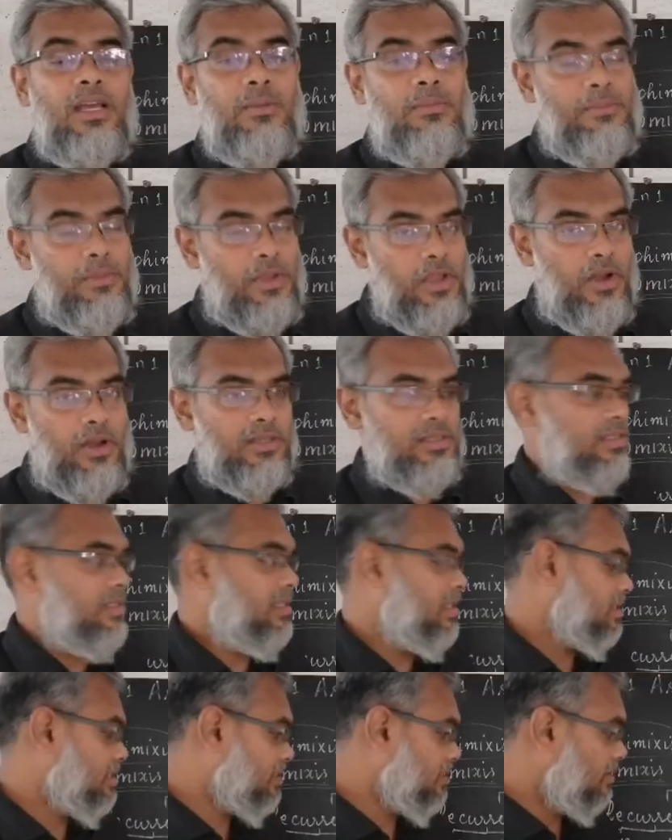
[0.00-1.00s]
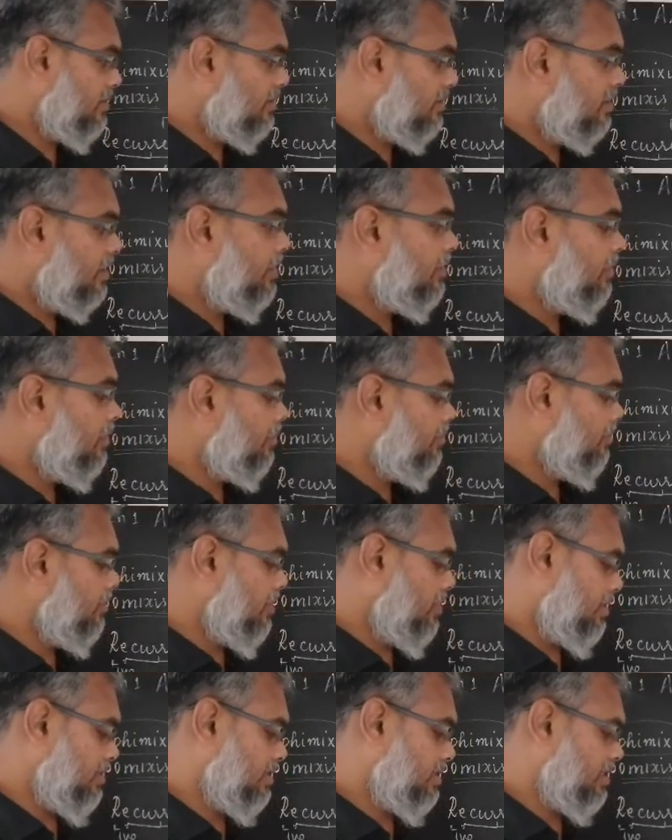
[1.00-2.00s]
meiosis, okay, no
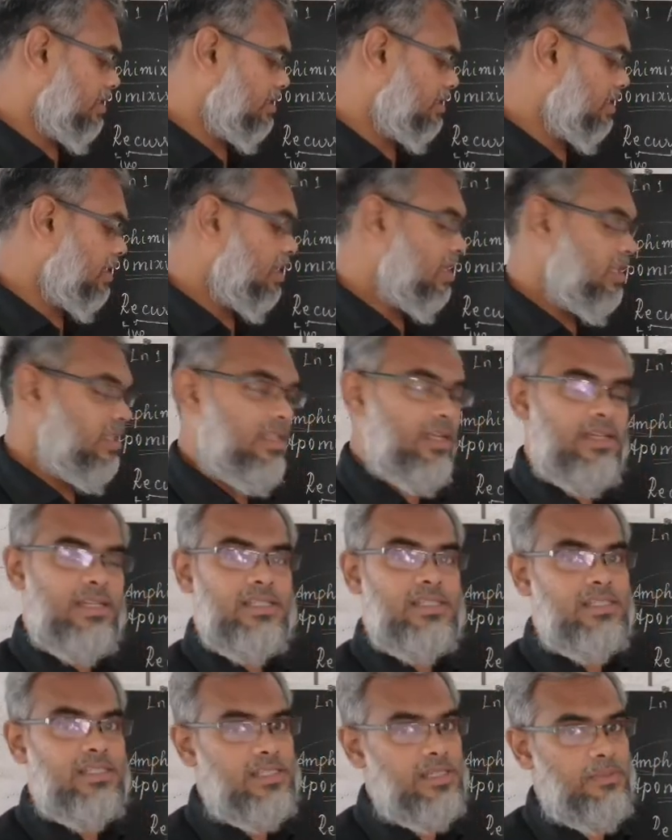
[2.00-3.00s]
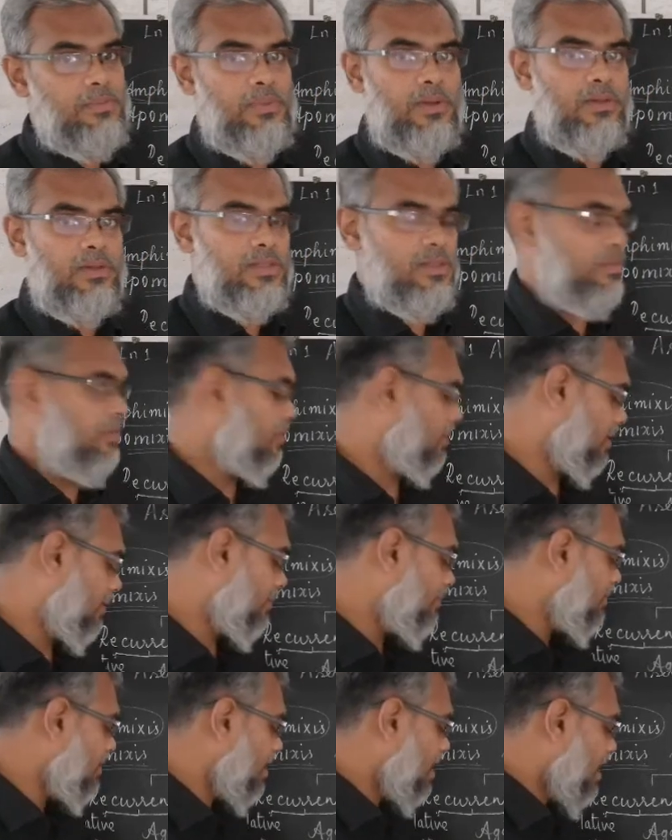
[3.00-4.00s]
meiosis. That is diplospory.
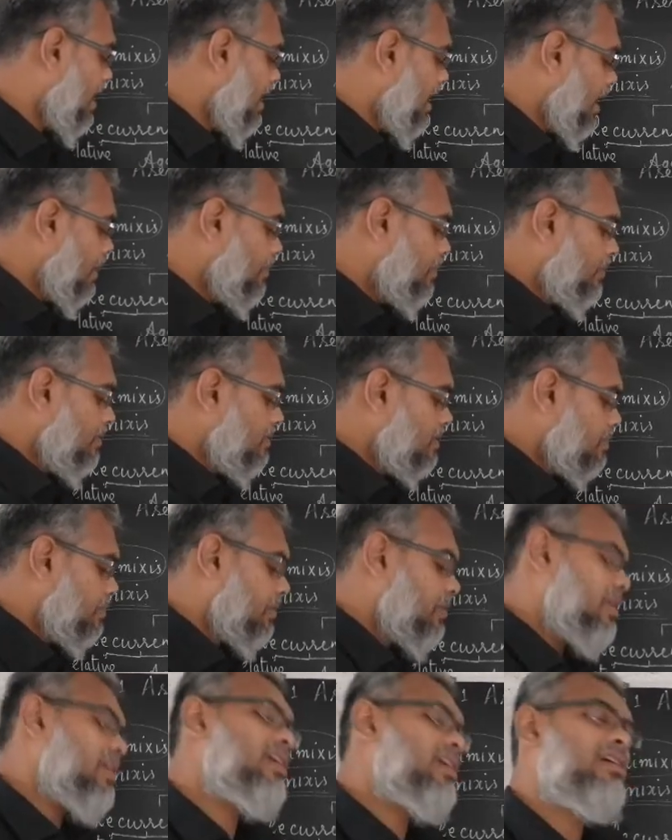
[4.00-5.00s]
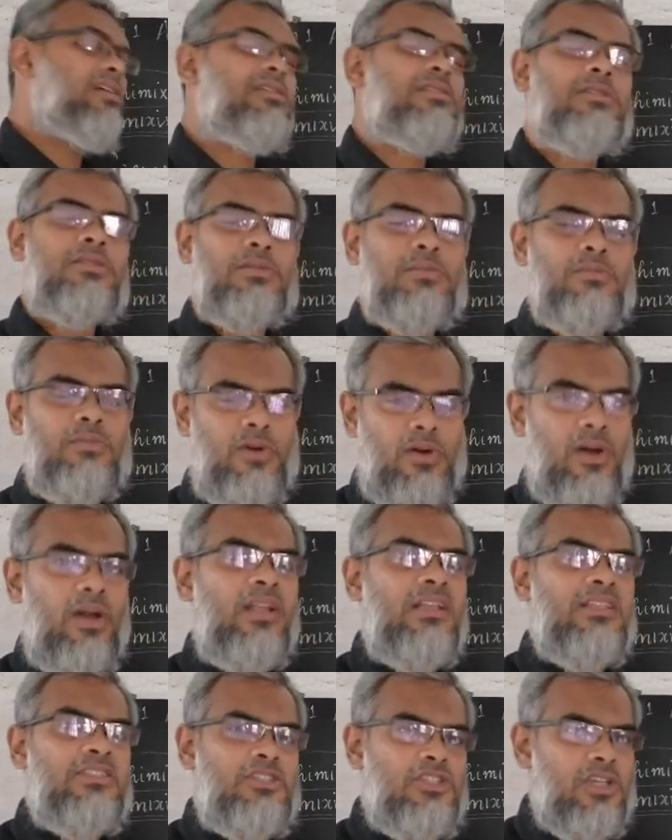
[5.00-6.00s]
Apospory, a
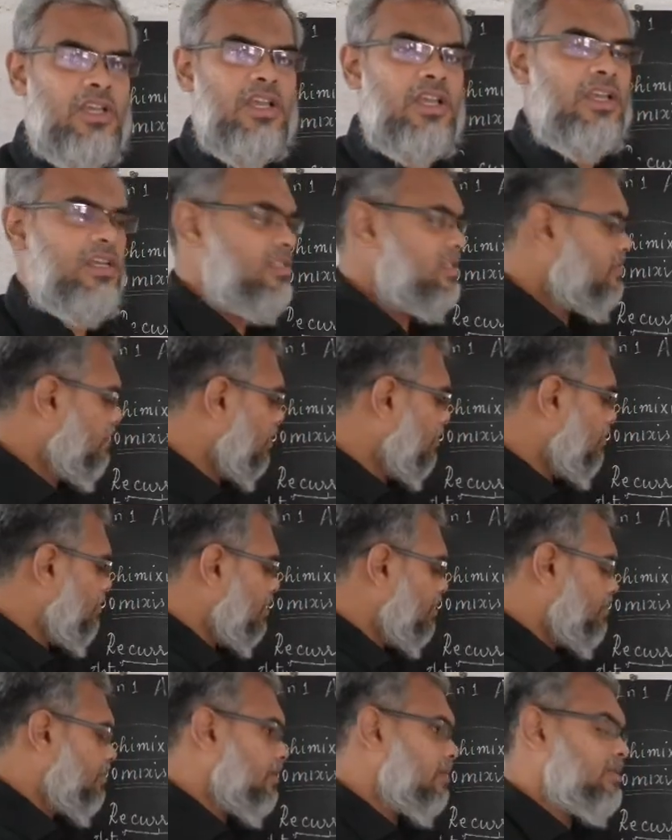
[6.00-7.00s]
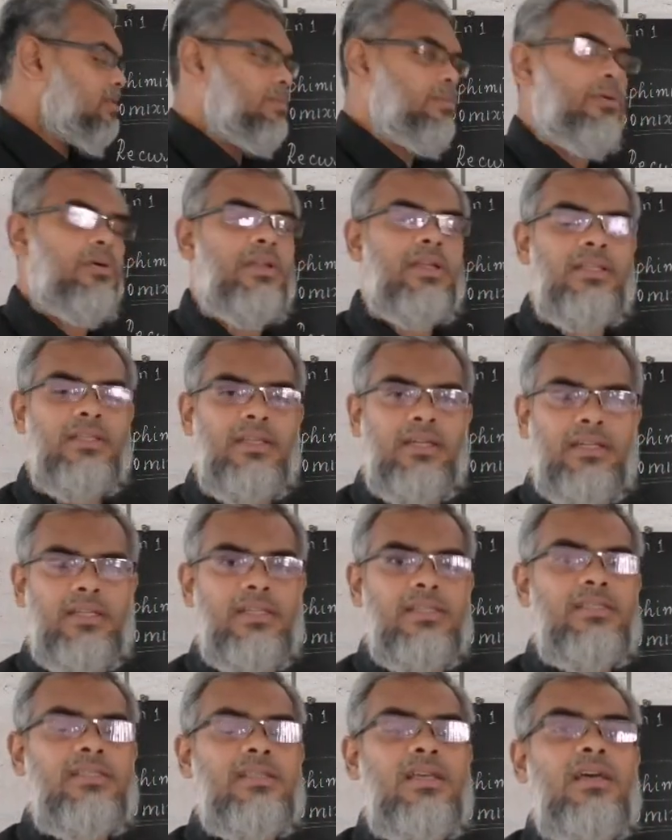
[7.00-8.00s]
small change from diplospory. That
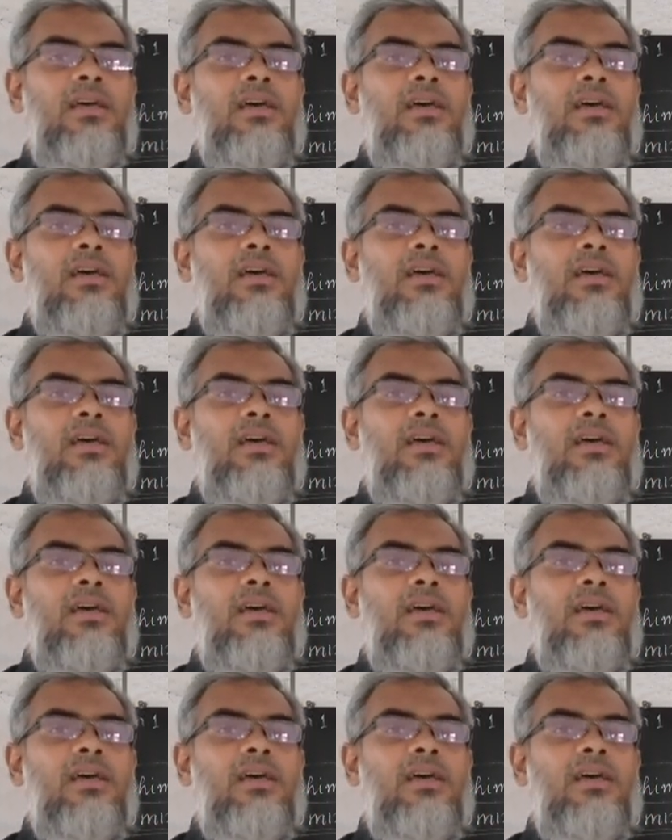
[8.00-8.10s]
is,